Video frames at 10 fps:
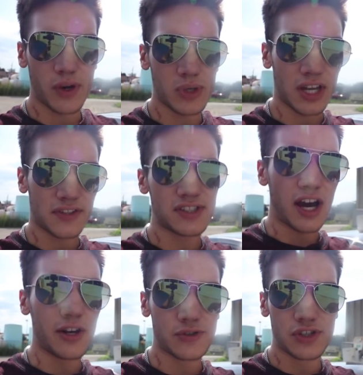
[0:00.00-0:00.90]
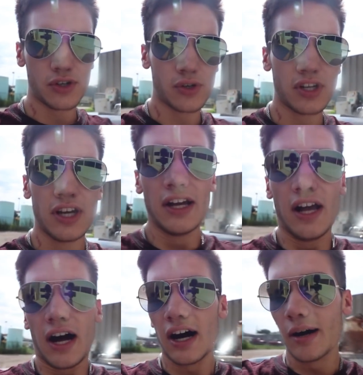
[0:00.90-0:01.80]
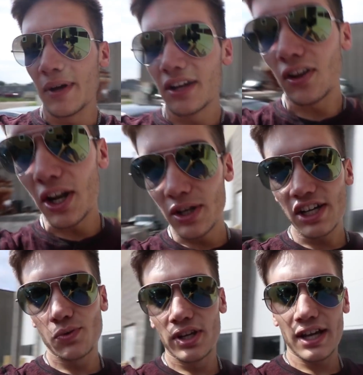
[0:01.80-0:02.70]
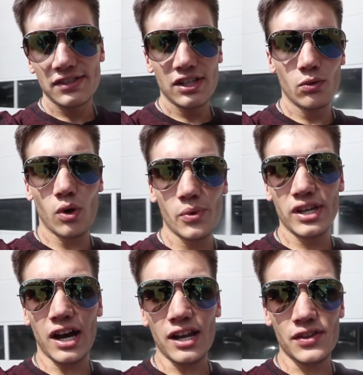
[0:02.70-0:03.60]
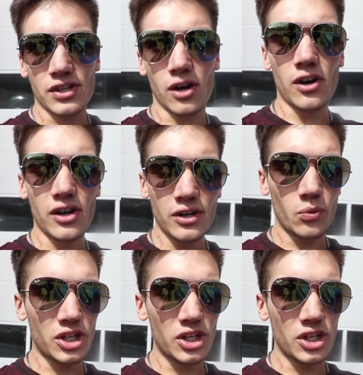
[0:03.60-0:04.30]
that we got the dyno tune. And a lot of you guys were guessing what we got on the car,